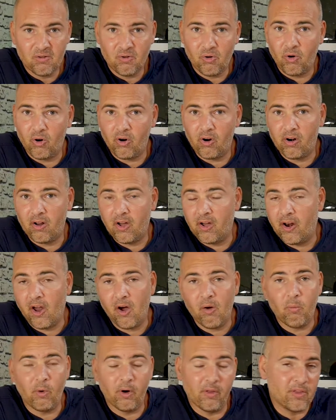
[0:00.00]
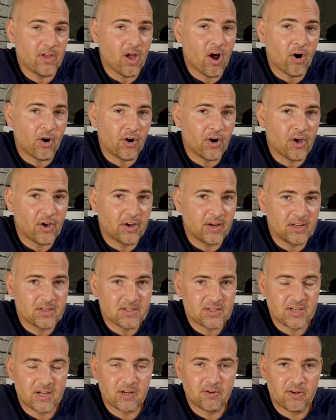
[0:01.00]
or an, one of the R9
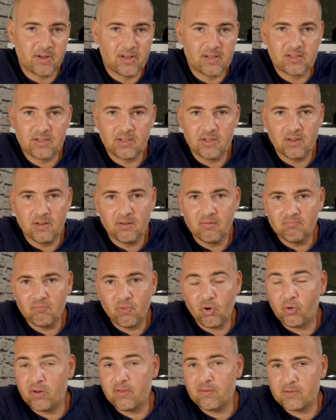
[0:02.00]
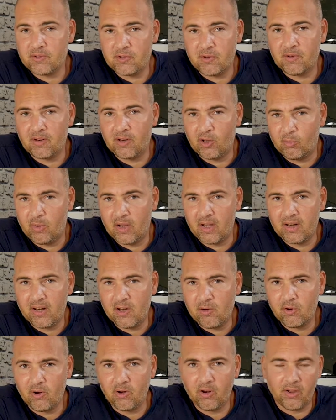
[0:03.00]
series, or even something a little bit
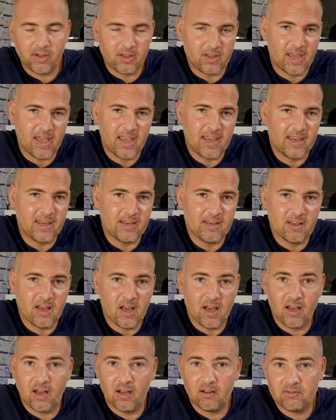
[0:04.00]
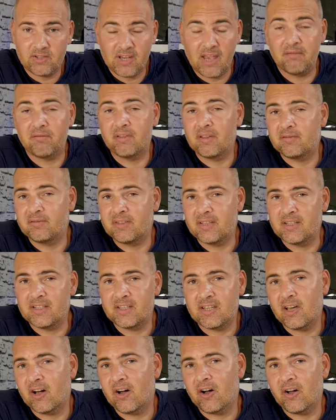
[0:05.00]
newer like a uh, 1050
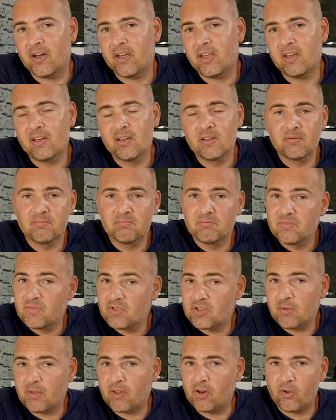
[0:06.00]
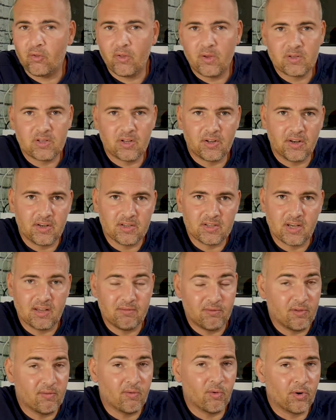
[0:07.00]
Ti Something along those lines.
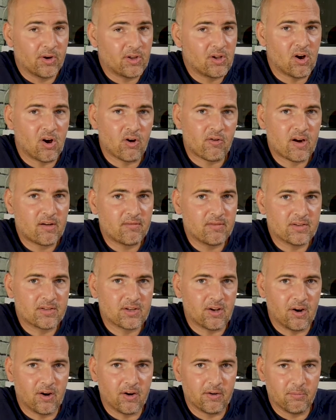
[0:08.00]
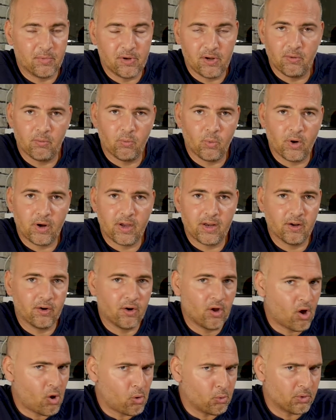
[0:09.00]
If you've already got a graphics card, but you're working on
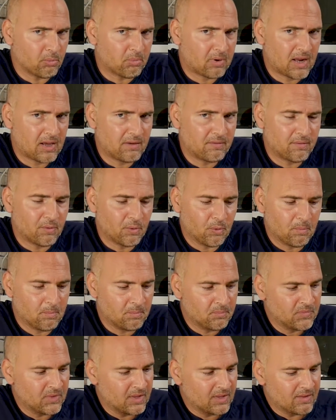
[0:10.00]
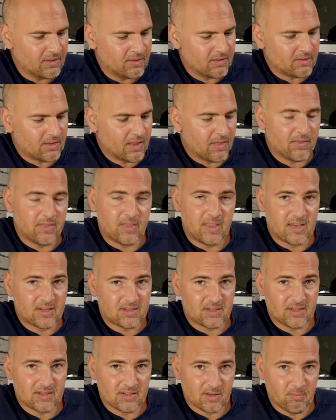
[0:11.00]
an older platform, then
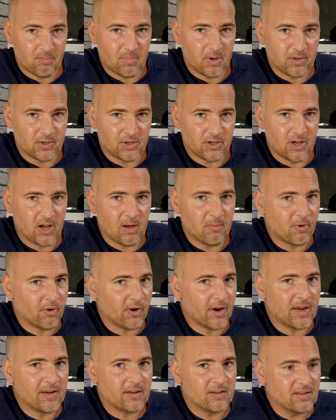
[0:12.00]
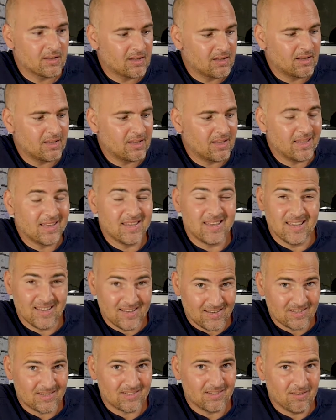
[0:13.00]
this as a budget upgrade
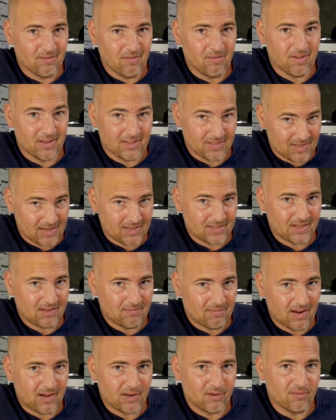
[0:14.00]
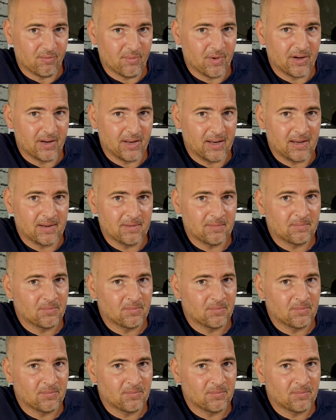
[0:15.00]
is fantastic value for money.